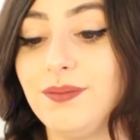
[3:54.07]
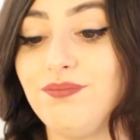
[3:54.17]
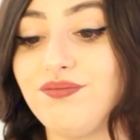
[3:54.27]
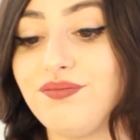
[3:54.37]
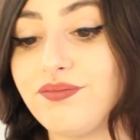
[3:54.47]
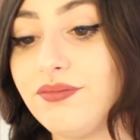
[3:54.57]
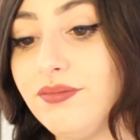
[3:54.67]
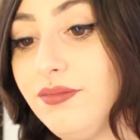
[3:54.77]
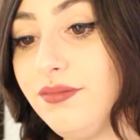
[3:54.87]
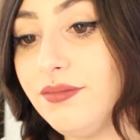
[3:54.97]

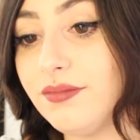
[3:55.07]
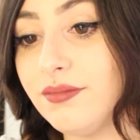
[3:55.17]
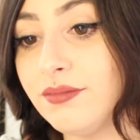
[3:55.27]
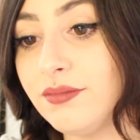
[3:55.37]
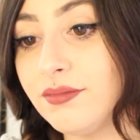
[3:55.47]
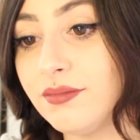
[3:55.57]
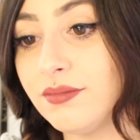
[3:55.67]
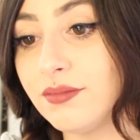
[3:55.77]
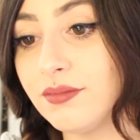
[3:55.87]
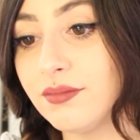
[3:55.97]

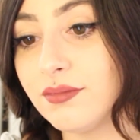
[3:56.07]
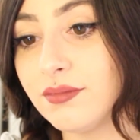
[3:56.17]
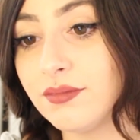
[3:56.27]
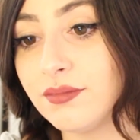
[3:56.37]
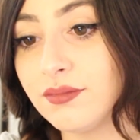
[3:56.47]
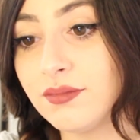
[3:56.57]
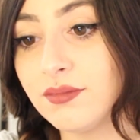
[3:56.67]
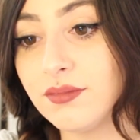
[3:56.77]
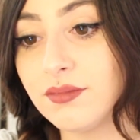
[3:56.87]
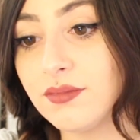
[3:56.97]

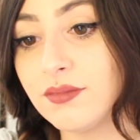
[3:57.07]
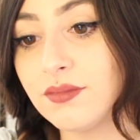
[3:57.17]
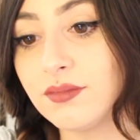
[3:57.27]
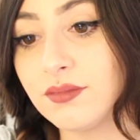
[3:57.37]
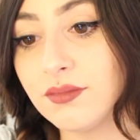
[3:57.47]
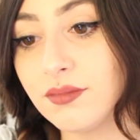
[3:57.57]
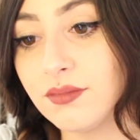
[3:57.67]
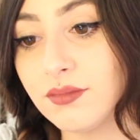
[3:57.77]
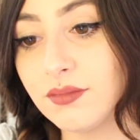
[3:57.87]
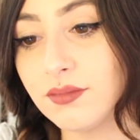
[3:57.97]

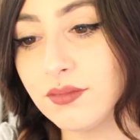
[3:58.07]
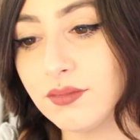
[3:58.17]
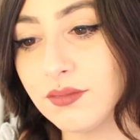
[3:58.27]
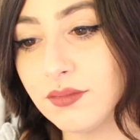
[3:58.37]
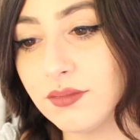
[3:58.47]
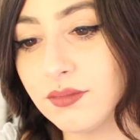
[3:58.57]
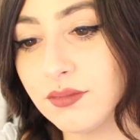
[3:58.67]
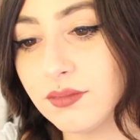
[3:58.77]
(silence)